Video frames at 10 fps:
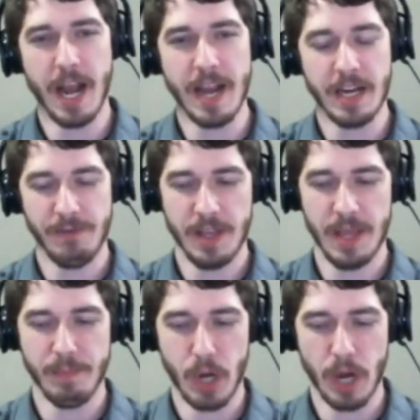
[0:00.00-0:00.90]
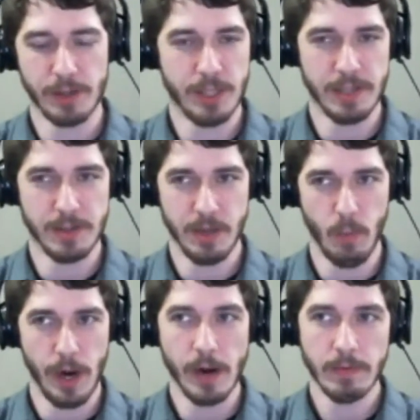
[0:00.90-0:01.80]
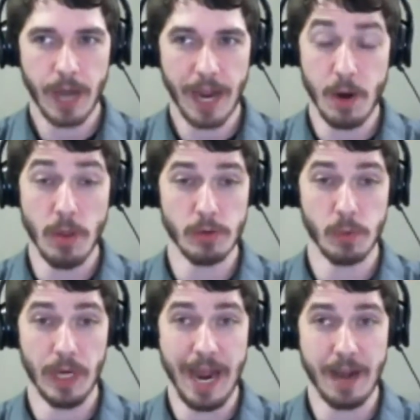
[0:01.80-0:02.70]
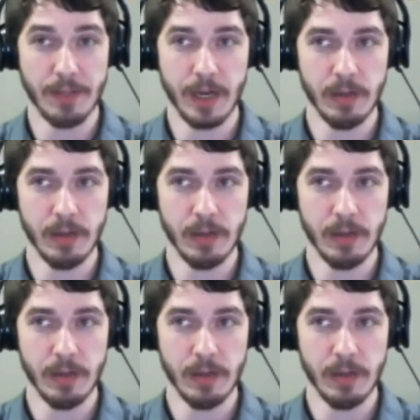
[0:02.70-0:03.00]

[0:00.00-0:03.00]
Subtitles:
I gotta find that box set somewhere. I know there's one out there.